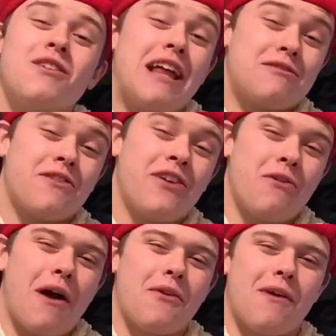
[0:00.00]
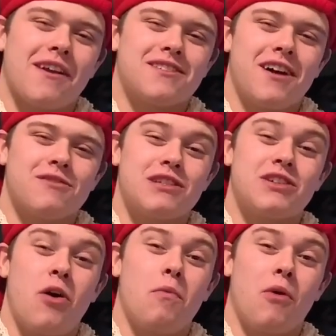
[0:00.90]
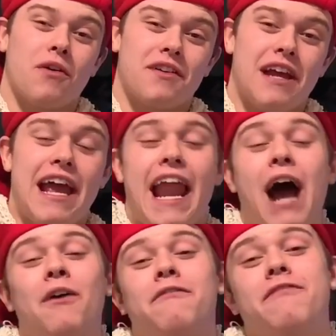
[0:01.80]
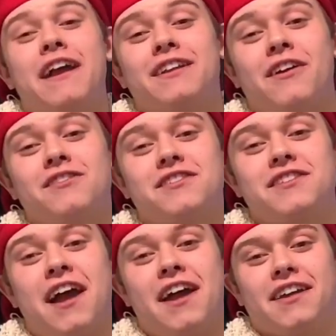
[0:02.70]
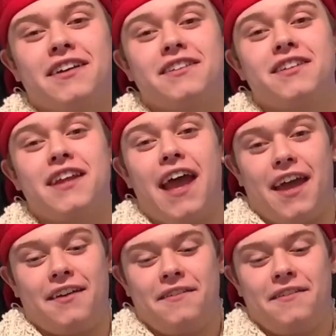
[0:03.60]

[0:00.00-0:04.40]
let's review why the Renaissance was so important and how it affected our society today.